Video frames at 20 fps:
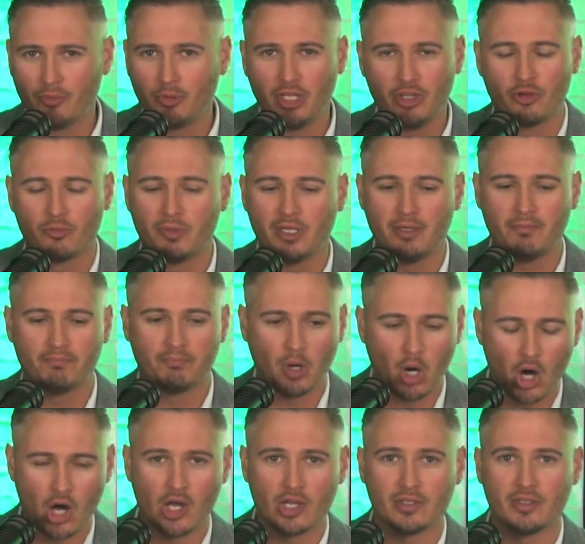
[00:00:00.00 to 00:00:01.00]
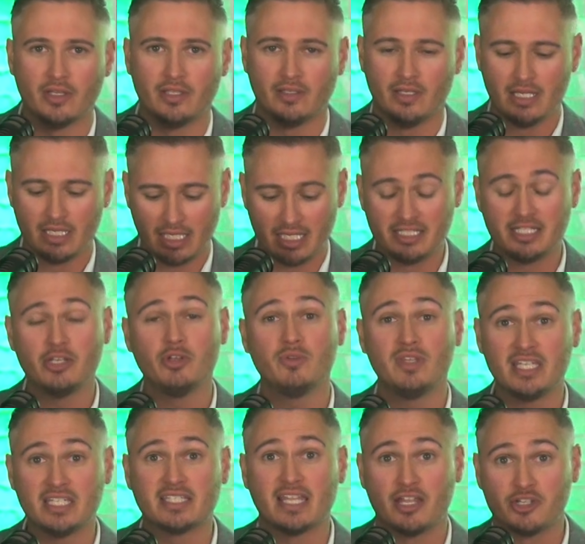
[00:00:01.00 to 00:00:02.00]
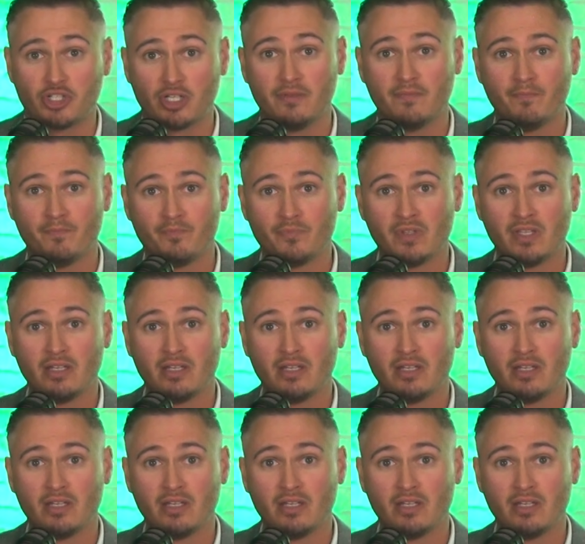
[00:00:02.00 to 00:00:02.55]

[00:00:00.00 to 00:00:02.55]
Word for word: it would either be pause, uh, continue the extension,